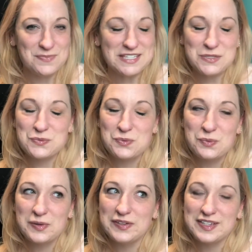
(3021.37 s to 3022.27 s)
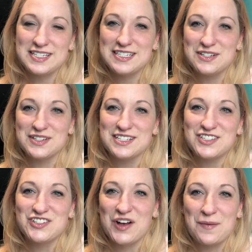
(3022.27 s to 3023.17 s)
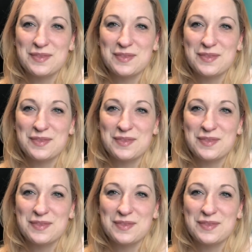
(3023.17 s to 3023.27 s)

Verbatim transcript: this really serious job